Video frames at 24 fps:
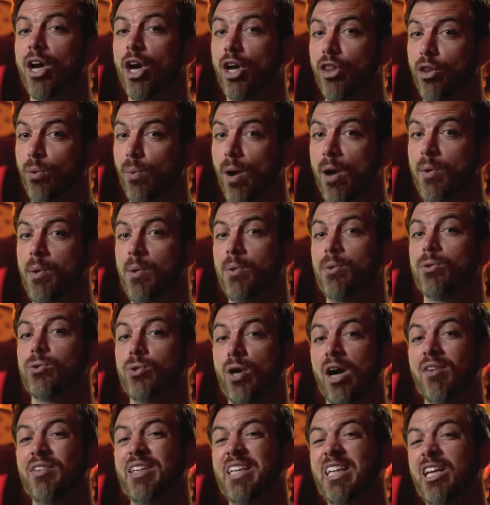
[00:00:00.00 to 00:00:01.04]
the way we were
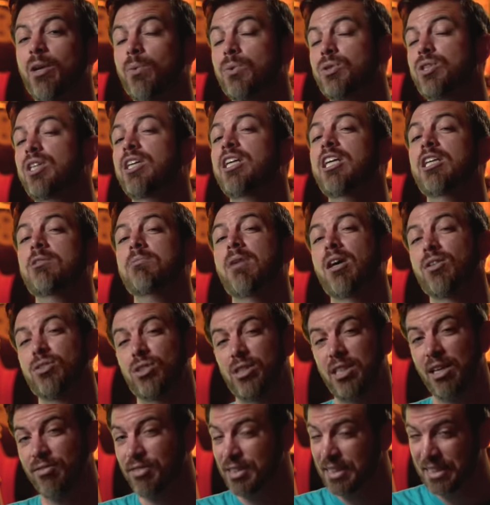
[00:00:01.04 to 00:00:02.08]
driving it, it was getting about
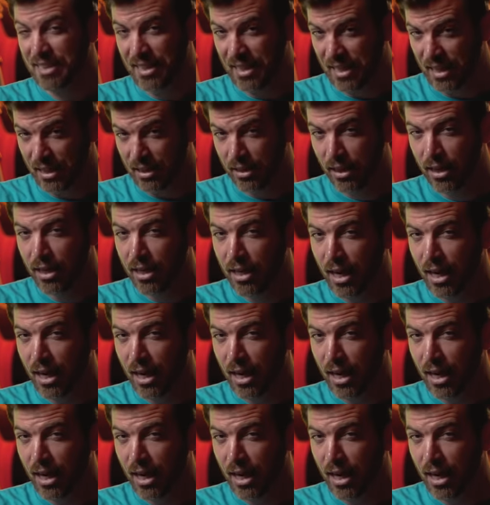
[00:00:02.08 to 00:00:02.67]
17.